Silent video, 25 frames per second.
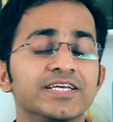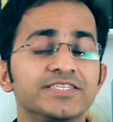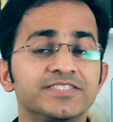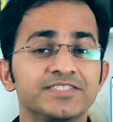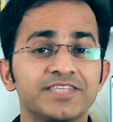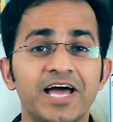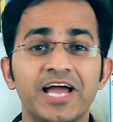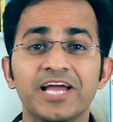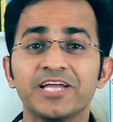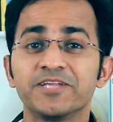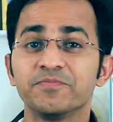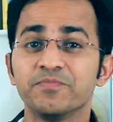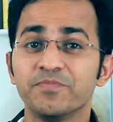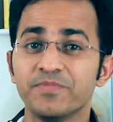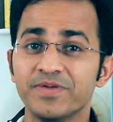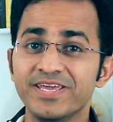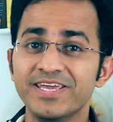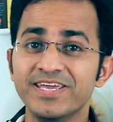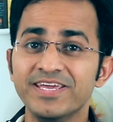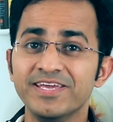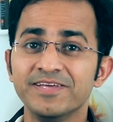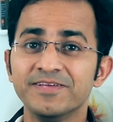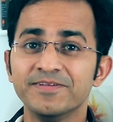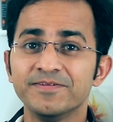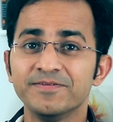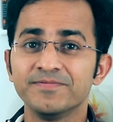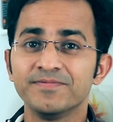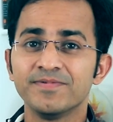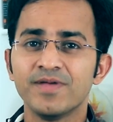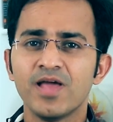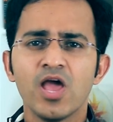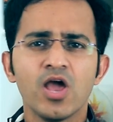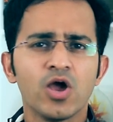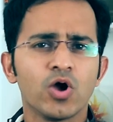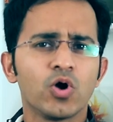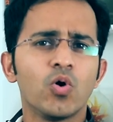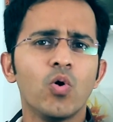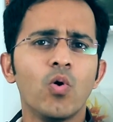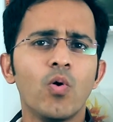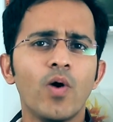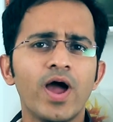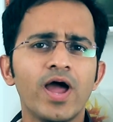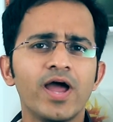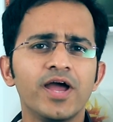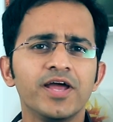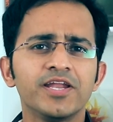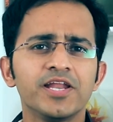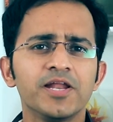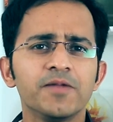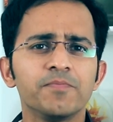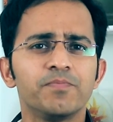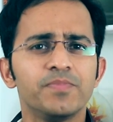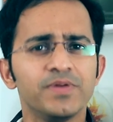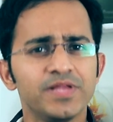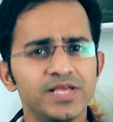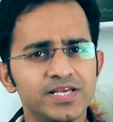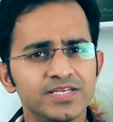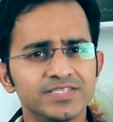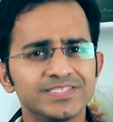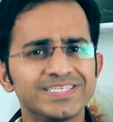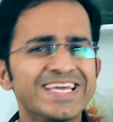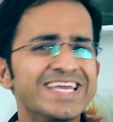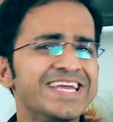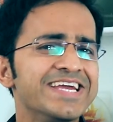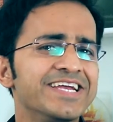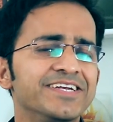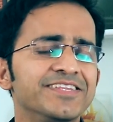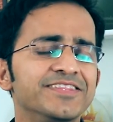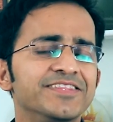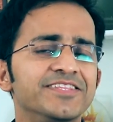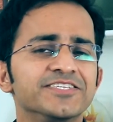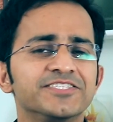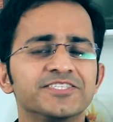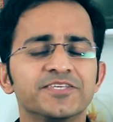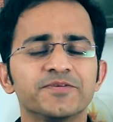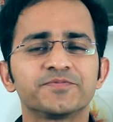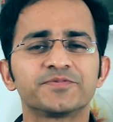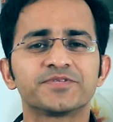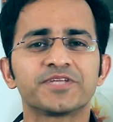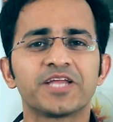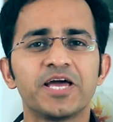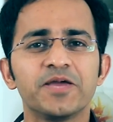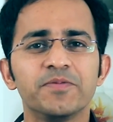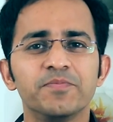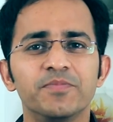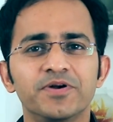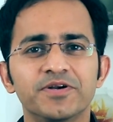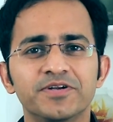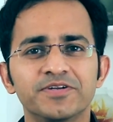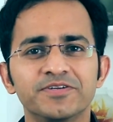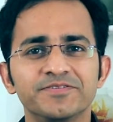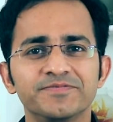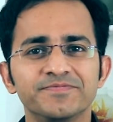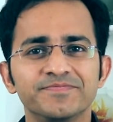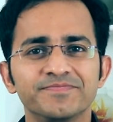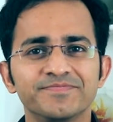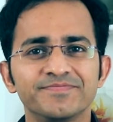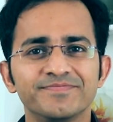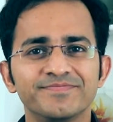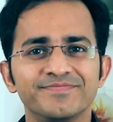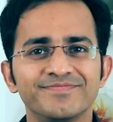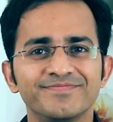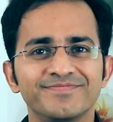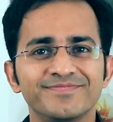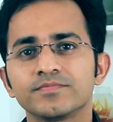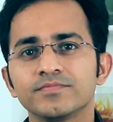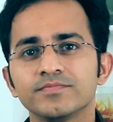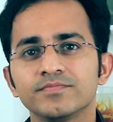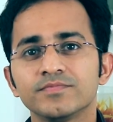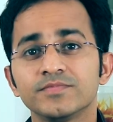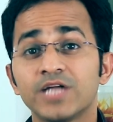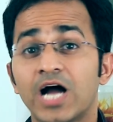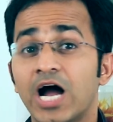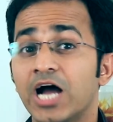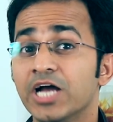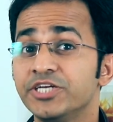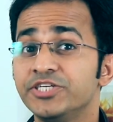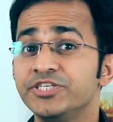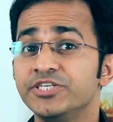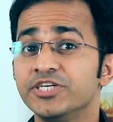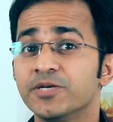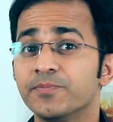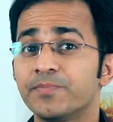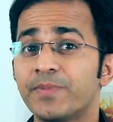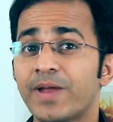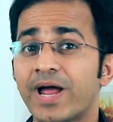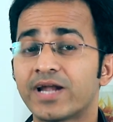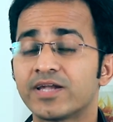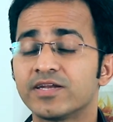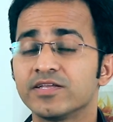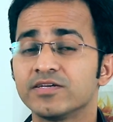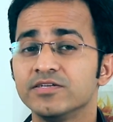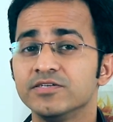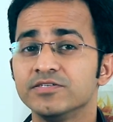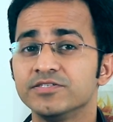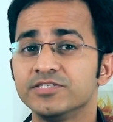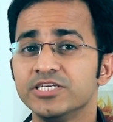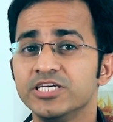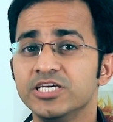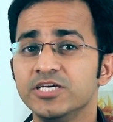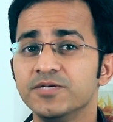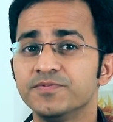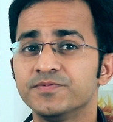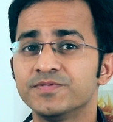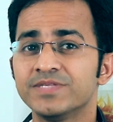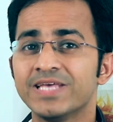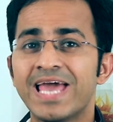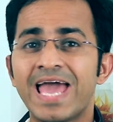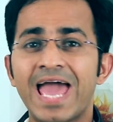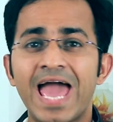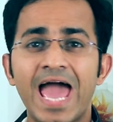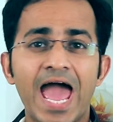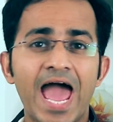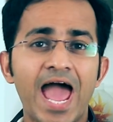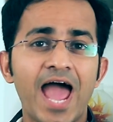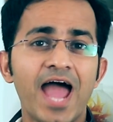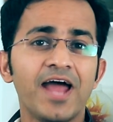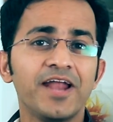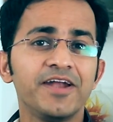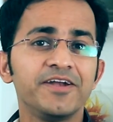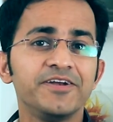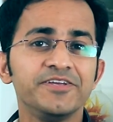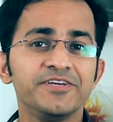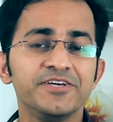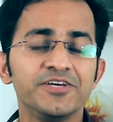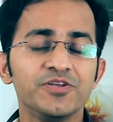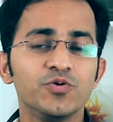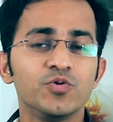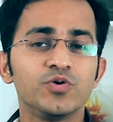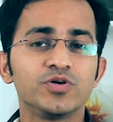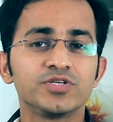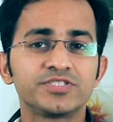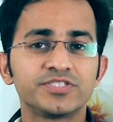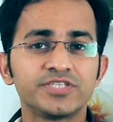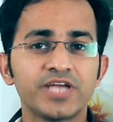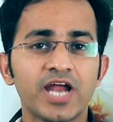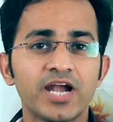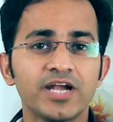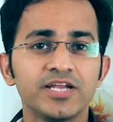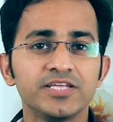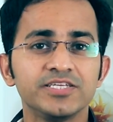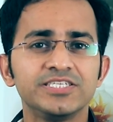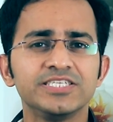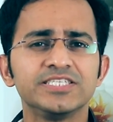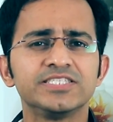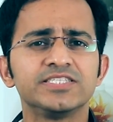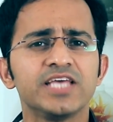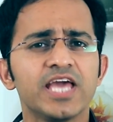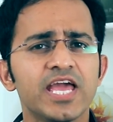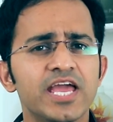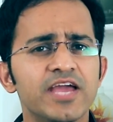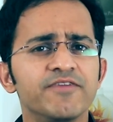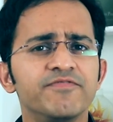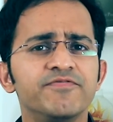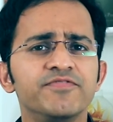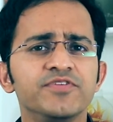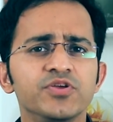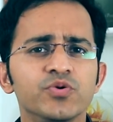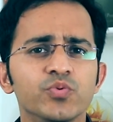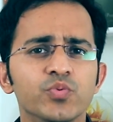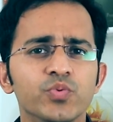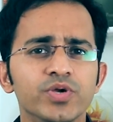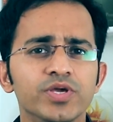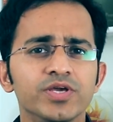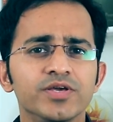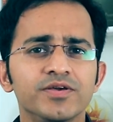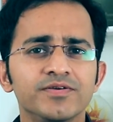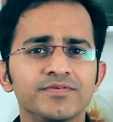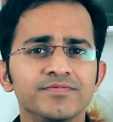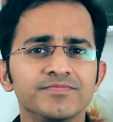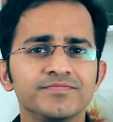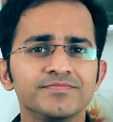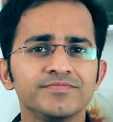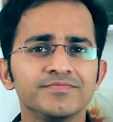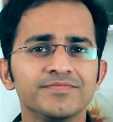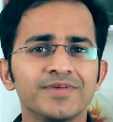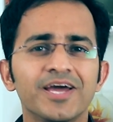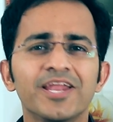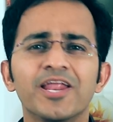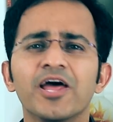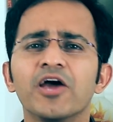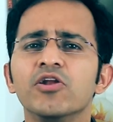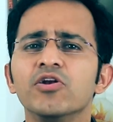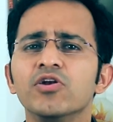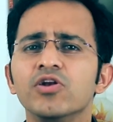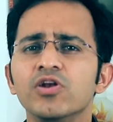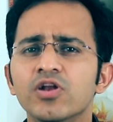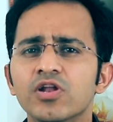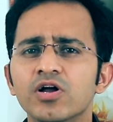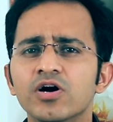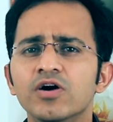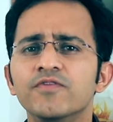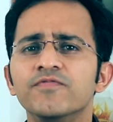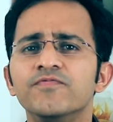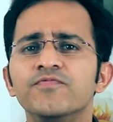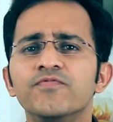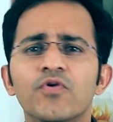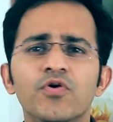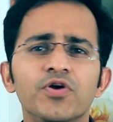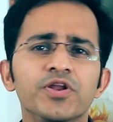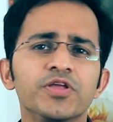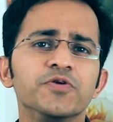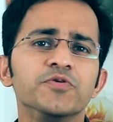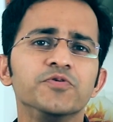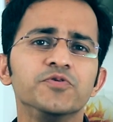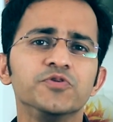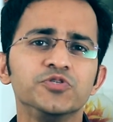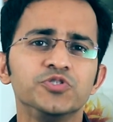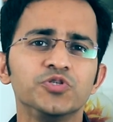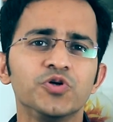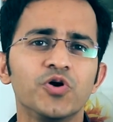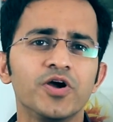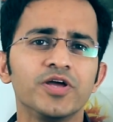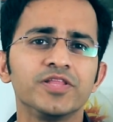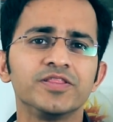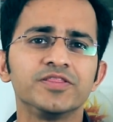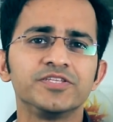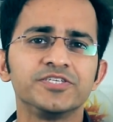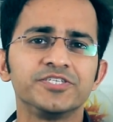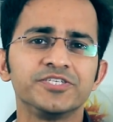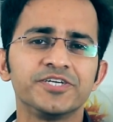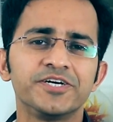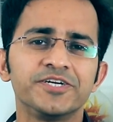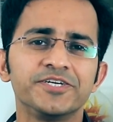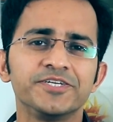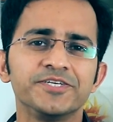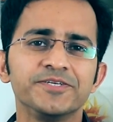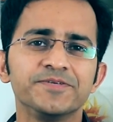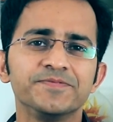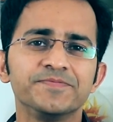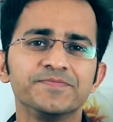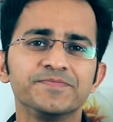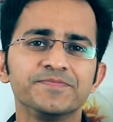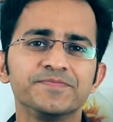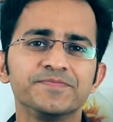excite me, go ahead and please hit the subscribe button. I share practical tips and real-world strategies every week, and I love for you to join the journey.